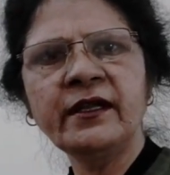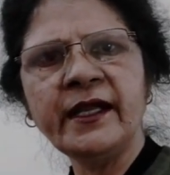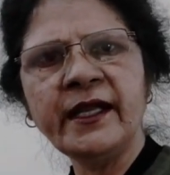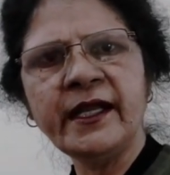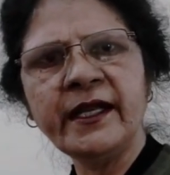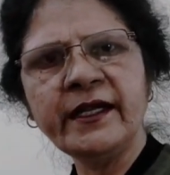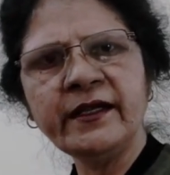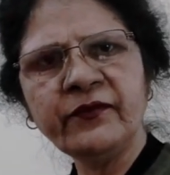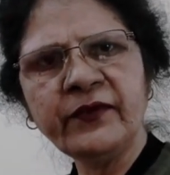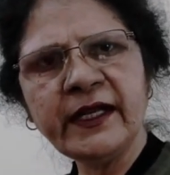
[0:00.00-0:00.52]

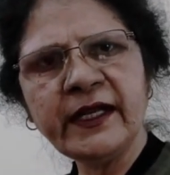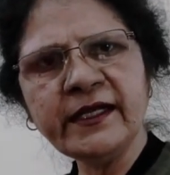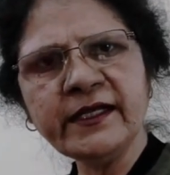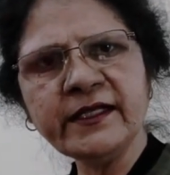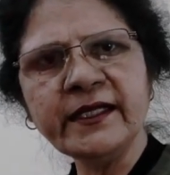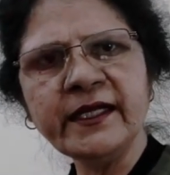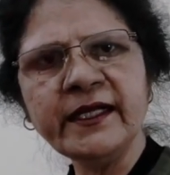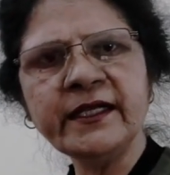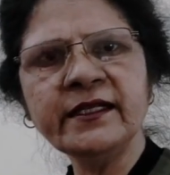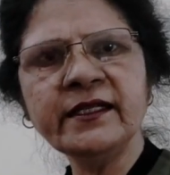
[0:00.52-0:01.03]
and felt
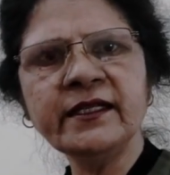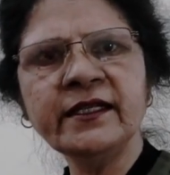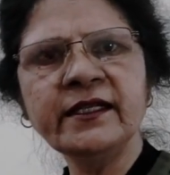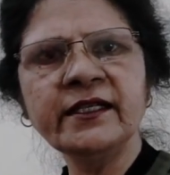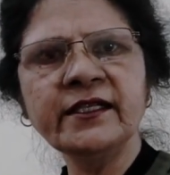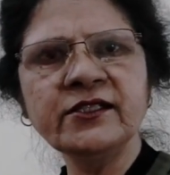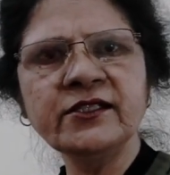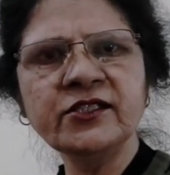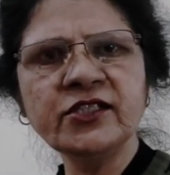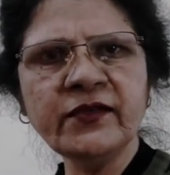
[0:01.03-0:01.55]
that
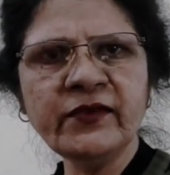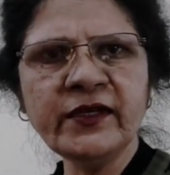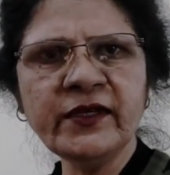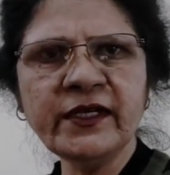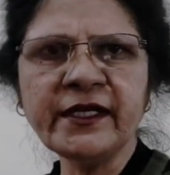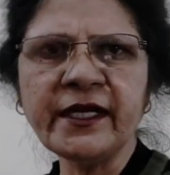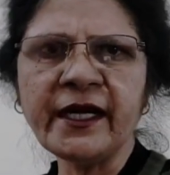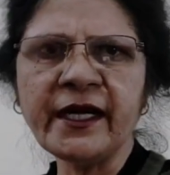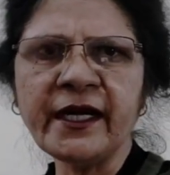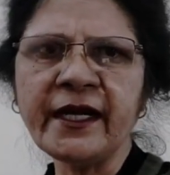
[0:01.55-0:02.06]
she
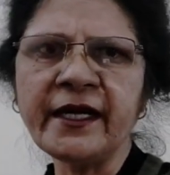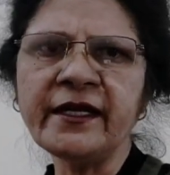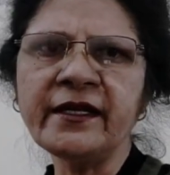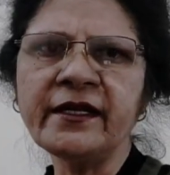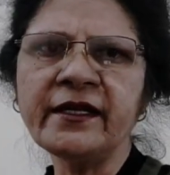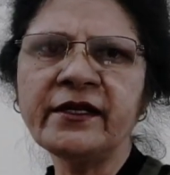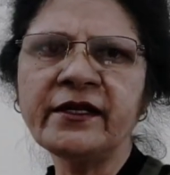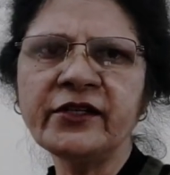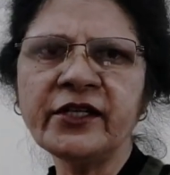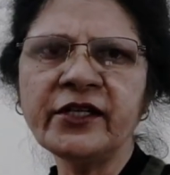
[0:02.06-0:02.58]
will
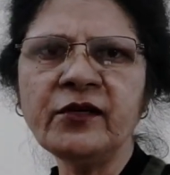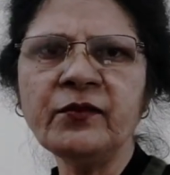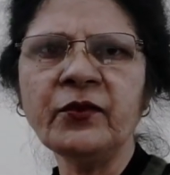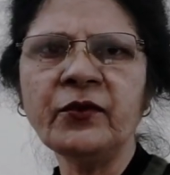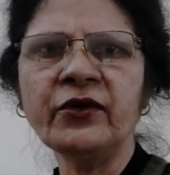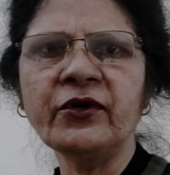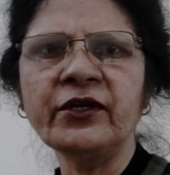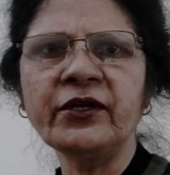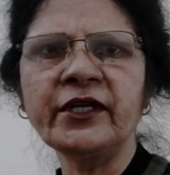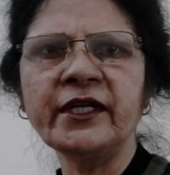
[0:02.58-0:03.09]
die
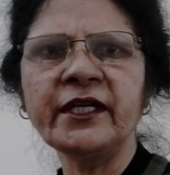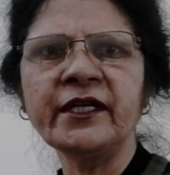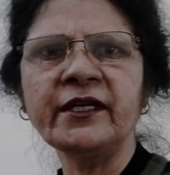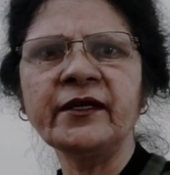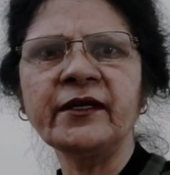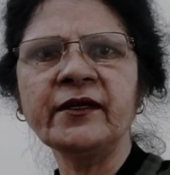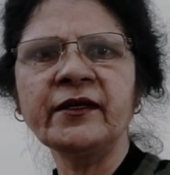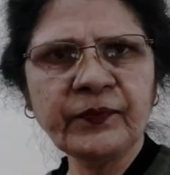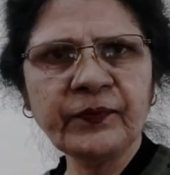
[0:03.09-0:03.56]
till morning.